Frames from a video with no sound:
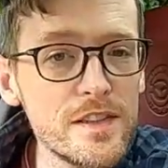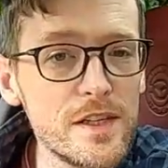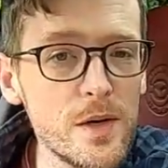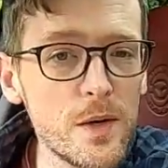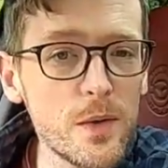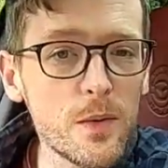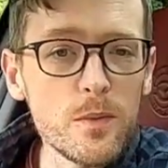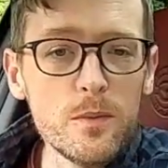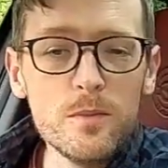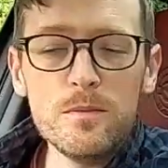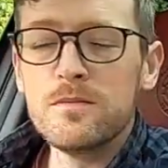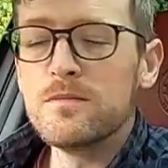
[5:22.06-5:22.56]
to
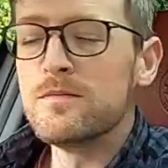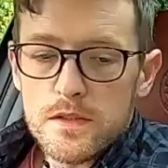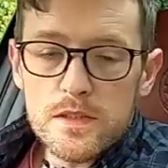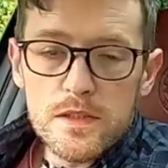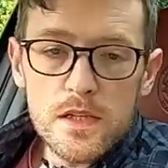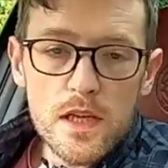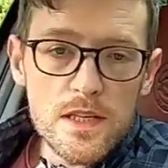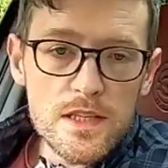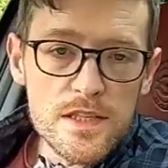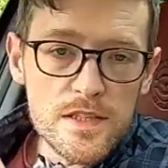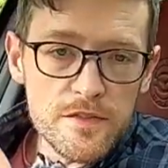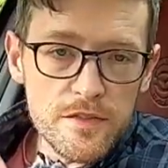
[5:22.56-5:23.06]
know. There's
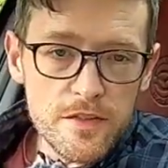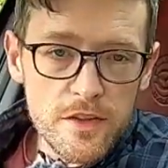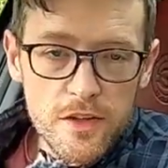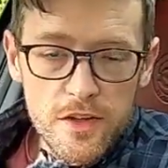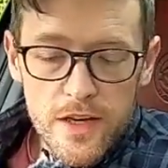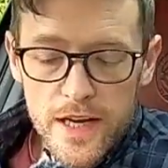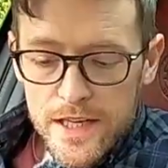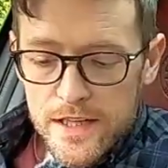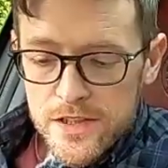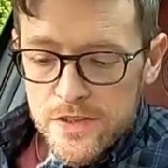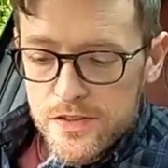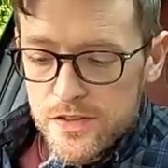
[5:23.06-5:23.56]
lots of other
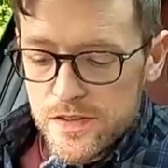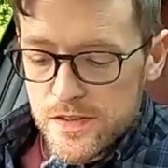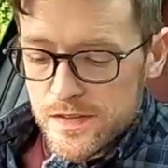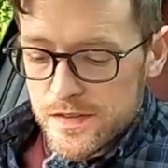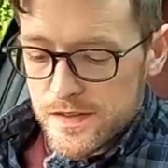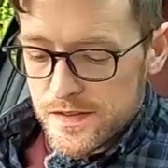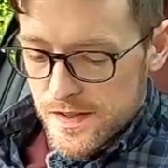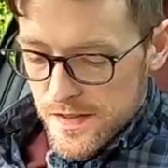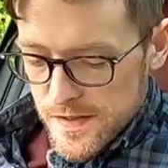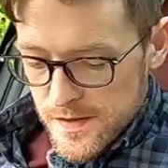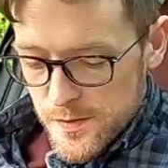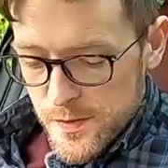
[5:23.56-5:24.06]

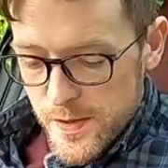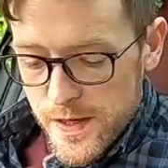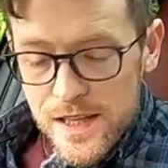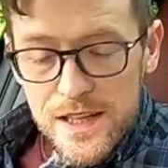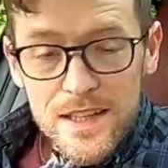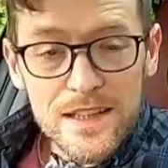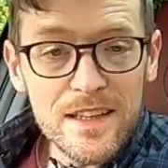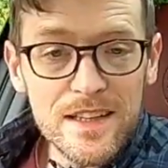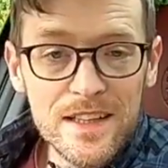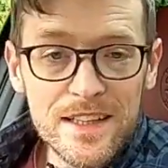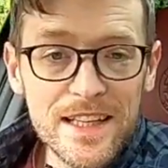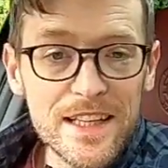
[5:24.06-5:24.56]
extras as
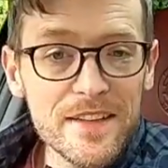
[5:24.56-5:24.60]
well,